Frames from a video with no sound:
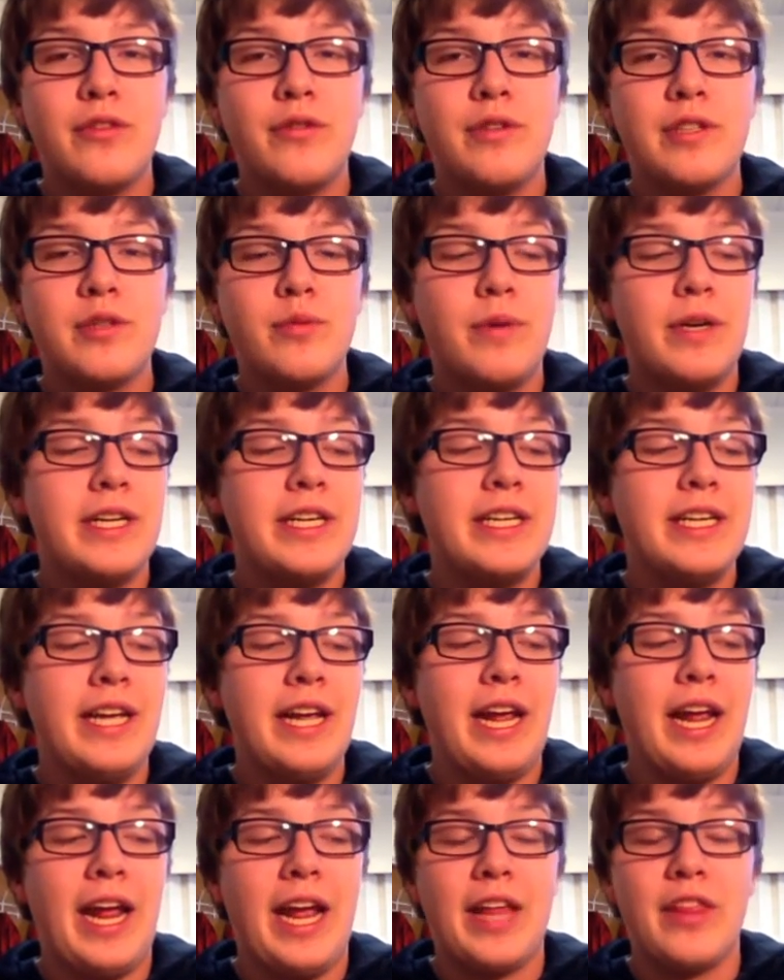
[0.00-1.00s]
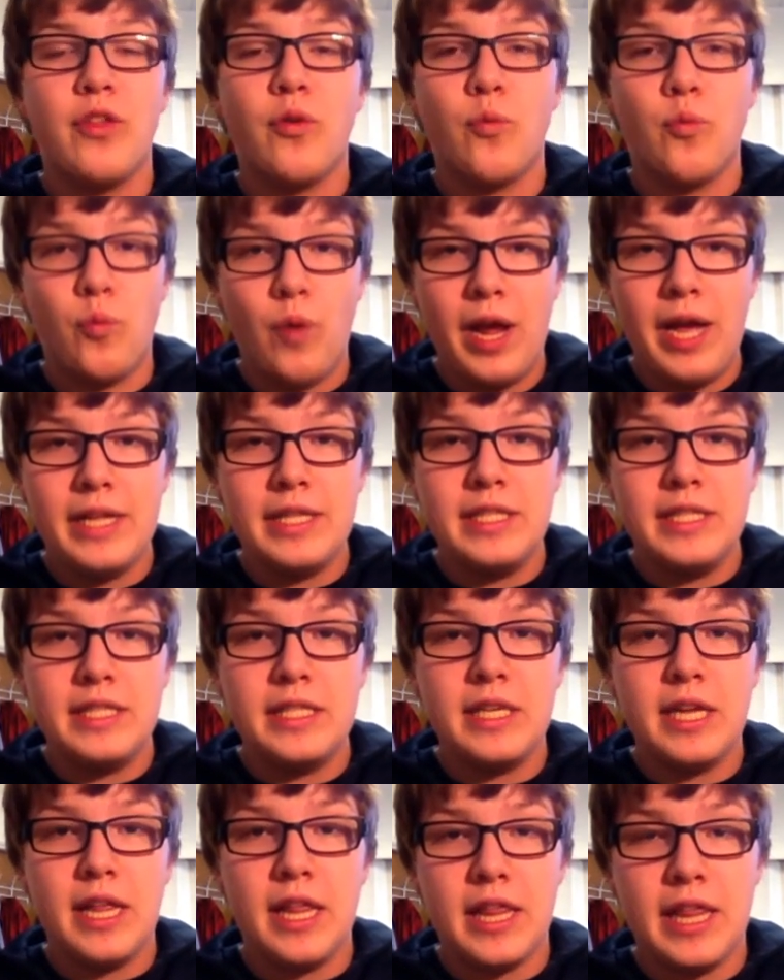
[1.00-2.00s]
Louis winning, and the
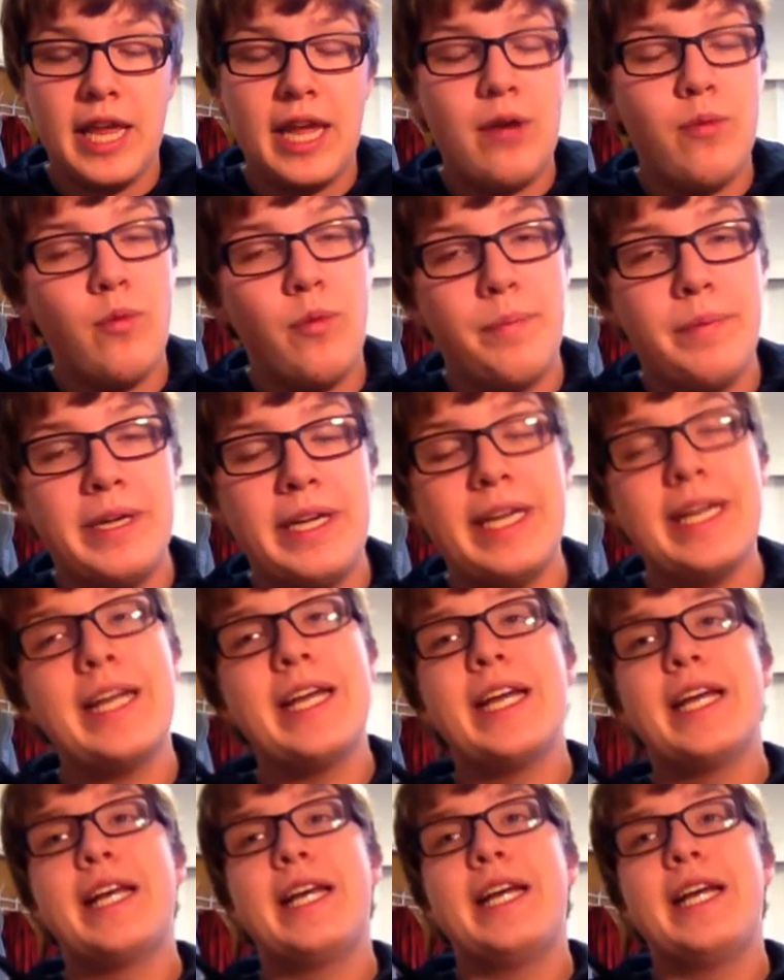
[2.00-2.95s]
Reds, they will be